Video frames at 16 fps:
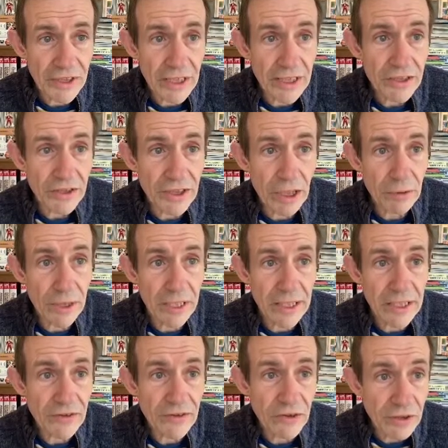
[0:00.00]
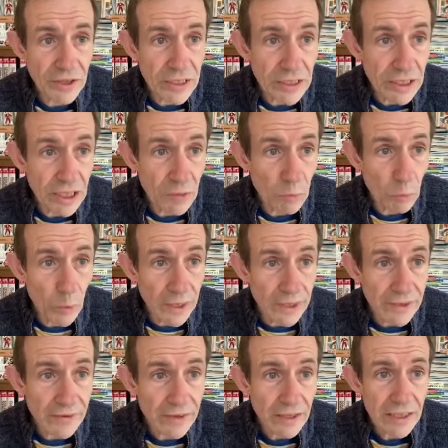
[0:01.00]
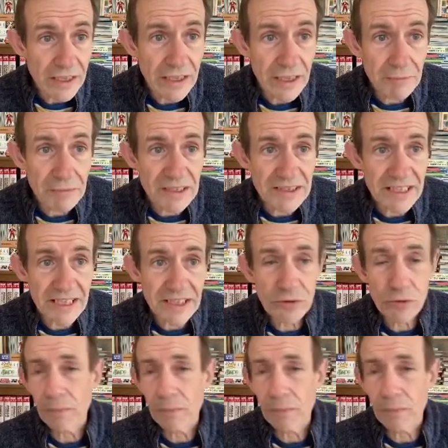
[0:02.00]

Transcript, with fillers: that, go here to the Width. Now I'm going to set it to